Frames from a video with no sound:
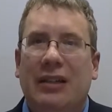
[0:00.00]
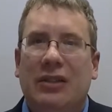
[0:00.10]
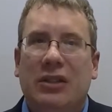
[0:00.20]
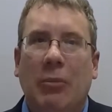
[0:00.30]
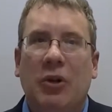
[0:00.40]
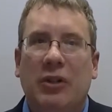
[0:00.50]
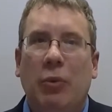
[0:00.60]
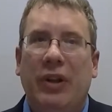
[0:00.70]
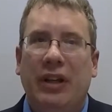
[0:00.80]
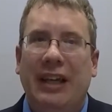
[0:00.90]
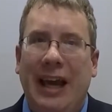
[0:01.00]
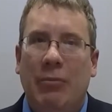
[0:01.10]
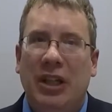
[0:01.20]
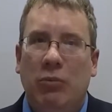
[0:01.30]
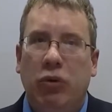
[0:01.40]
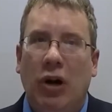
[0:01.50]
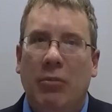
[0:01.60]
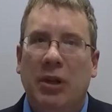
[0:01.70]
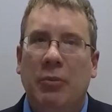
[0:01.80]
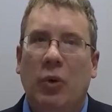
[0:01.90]
Someone with a gambling
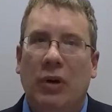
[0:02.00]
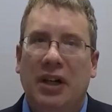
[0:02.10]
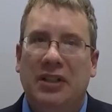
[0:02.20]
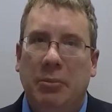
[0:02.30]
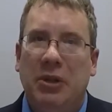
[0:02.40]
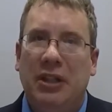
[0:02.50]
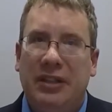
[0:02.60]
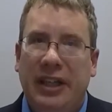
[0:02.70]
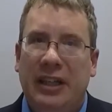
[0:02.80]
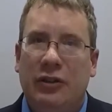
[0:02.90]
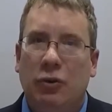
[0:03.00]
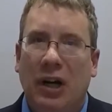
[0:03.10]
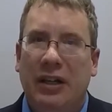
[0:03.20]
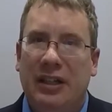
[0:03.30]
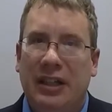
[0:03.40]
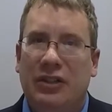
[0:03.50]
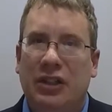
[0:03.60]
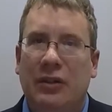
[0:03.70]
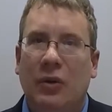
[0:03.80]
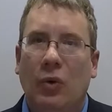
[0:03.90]
problem or a debilitating drug
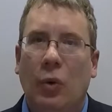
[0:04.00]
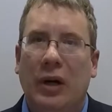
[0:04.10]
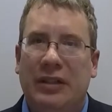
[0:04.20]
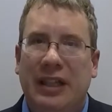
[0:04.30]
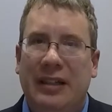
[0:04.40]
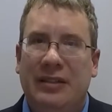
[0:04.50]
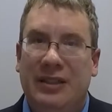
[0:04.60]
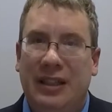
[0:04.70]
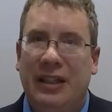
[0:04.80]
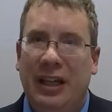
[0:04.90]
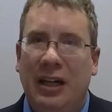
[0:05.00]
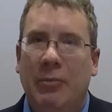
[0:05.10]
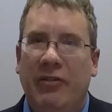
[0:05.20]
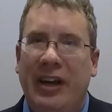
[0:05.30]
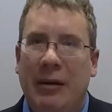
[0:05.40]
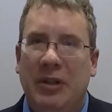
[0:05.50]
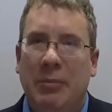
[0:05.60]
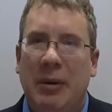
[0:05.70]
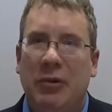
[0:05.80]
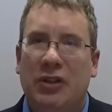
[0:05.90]
addiction or a tendency to hit up family
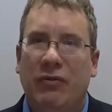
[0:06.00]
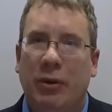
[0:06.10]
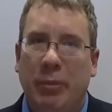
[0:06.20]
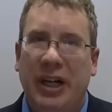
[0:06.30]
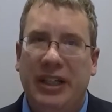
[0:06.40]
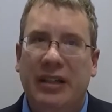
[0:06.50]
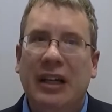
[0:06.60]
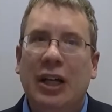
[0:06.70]
members for money